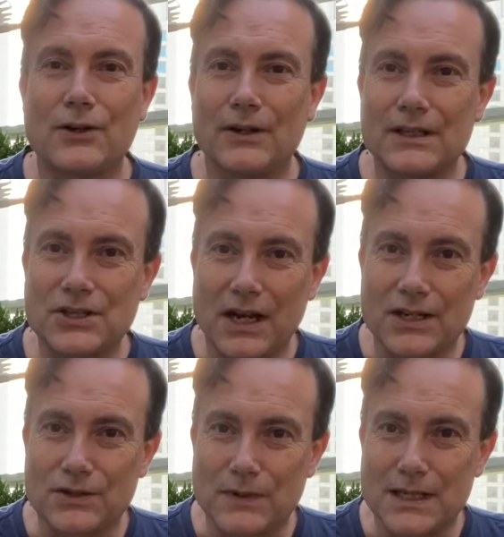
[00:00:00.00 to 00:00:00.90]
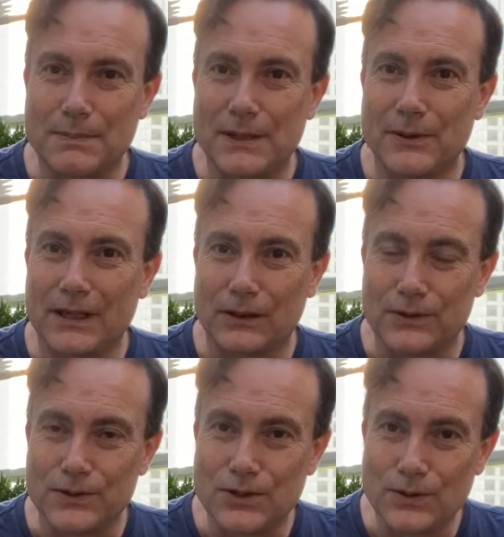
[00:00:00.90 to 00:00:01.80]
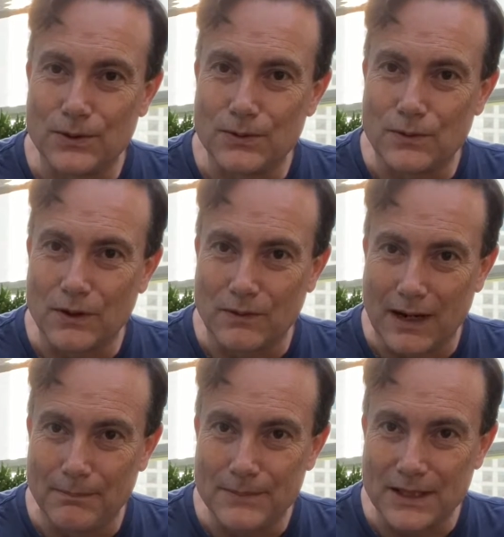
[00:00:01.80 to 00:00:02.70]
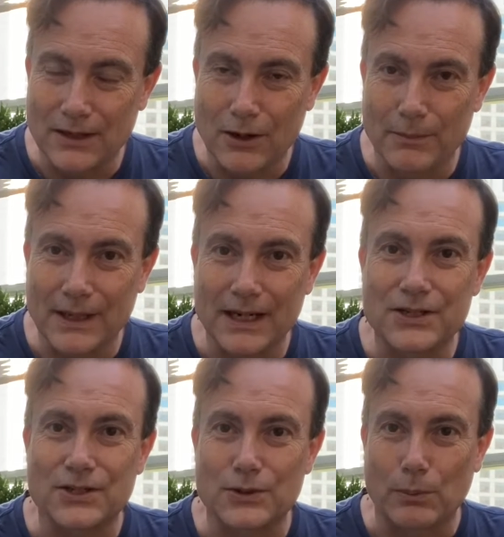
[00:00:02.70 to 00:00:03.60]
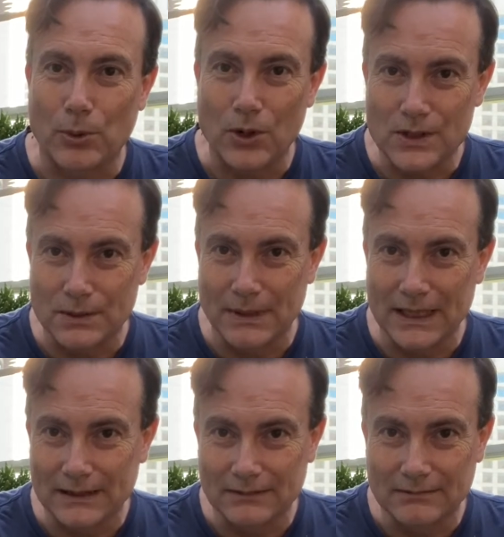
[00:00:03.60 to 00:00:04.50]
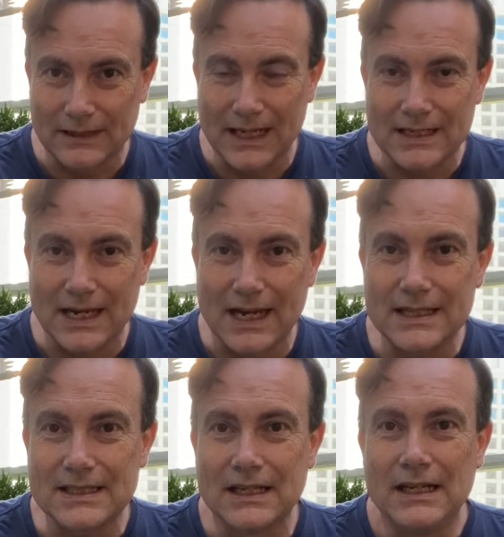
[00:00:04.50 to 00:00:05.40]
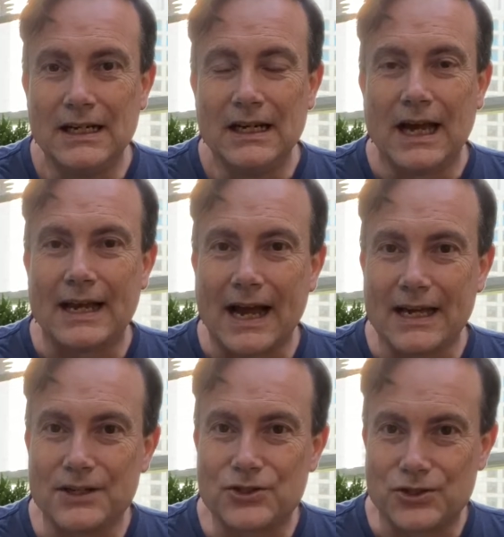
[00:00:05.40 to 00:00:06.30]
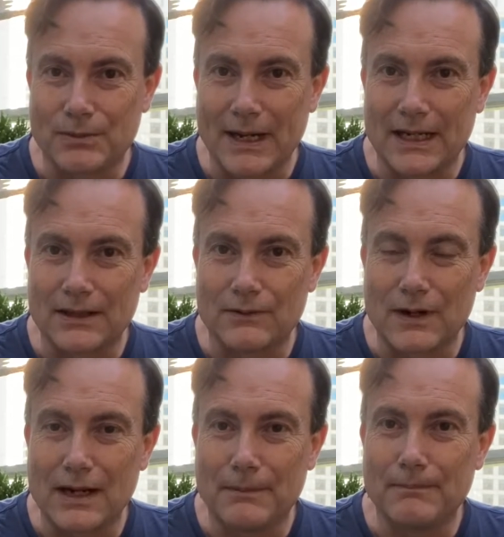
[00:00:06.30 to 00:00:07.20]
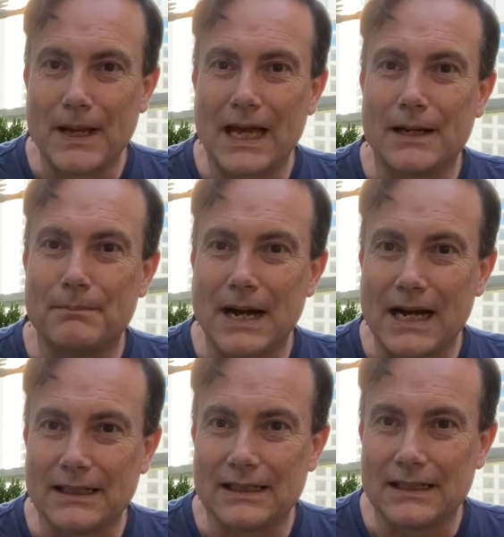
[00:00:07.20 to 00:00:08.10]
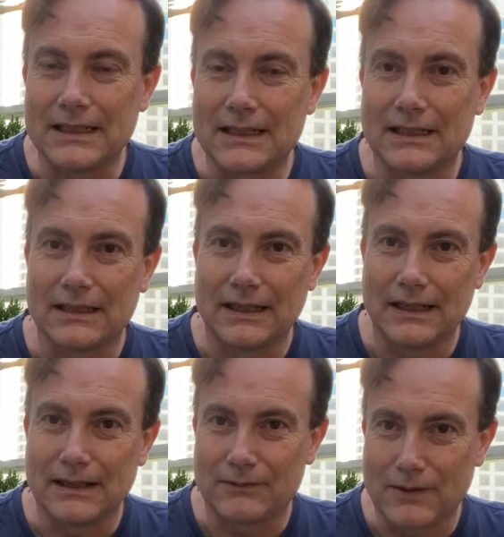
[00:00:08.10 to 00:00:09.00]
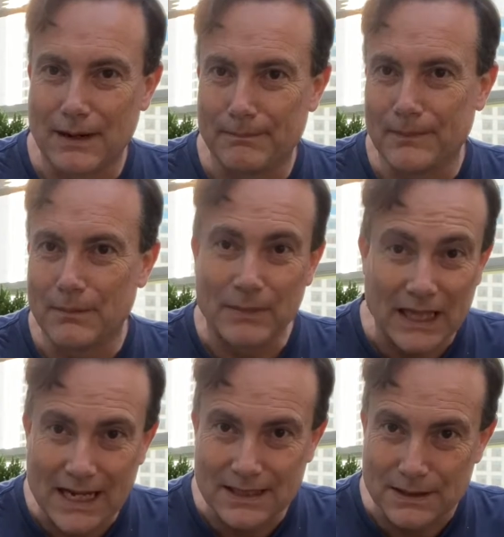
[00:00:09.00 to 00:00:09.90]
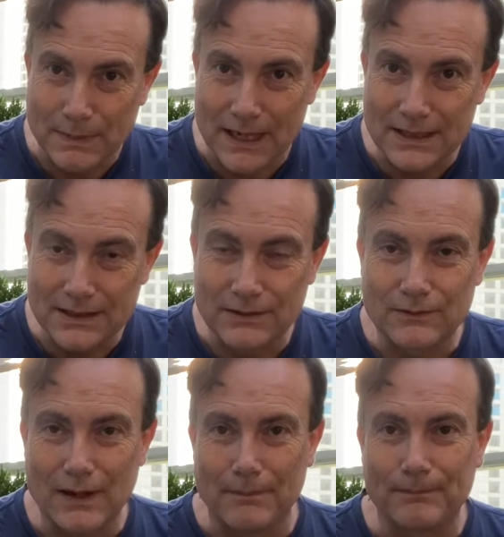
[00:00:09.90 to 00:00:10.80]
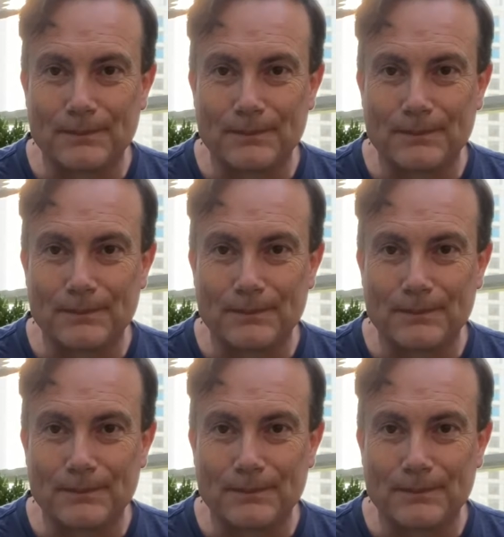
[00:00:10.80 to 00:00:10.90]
on he changed the recipe to include two rums in combination to approximate that taste: an aged Jamaican rum and a Martinique rum, a molasses-based rum.